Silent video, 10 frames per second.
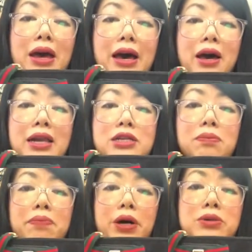uh, little
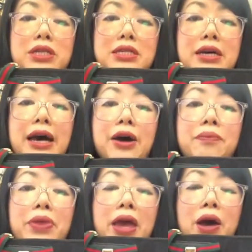bow detail.
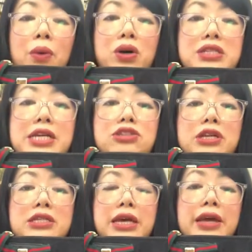And what's
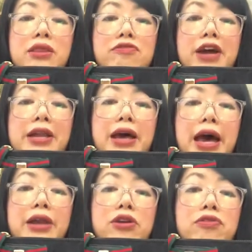interesting, the red
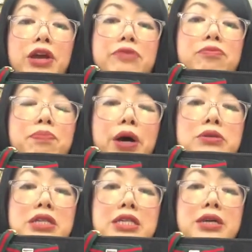and green bow
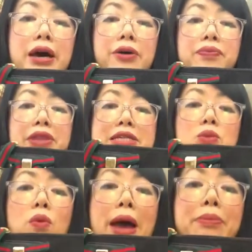detail, this
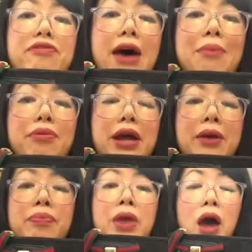webbed
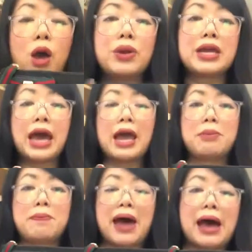fabric, only
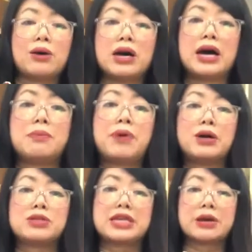came about um,
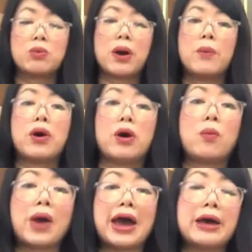post Second World War
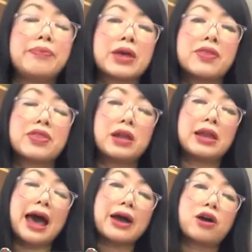where the
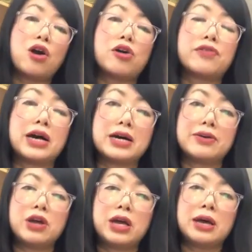lack of
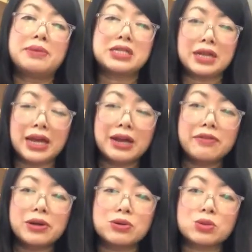uh,
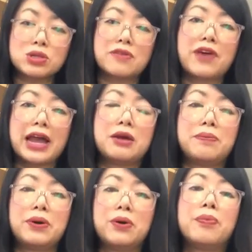materials was
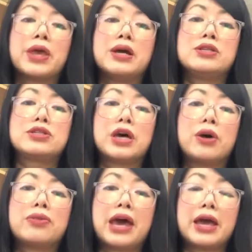available.
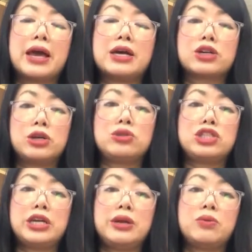So they uh,
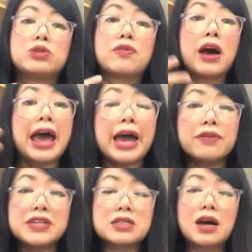Gucci was ahead
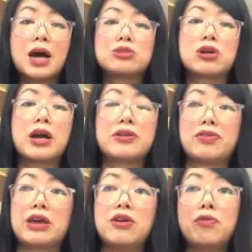of its time, trying to
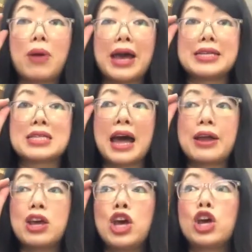think of ways
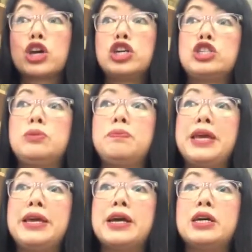that could
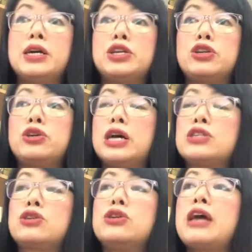be uh,
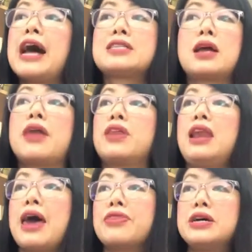as good as other
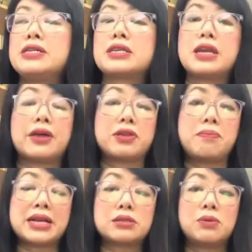leathers and other
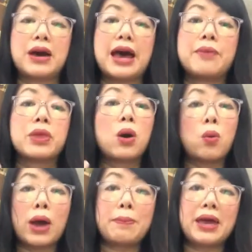metalware
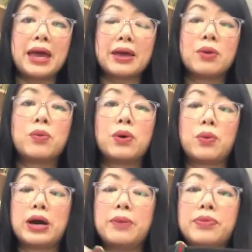webbing.
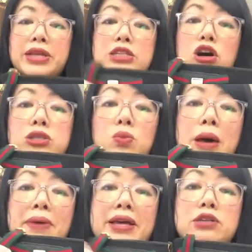Um, this cotton
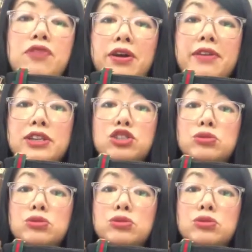webbing is very very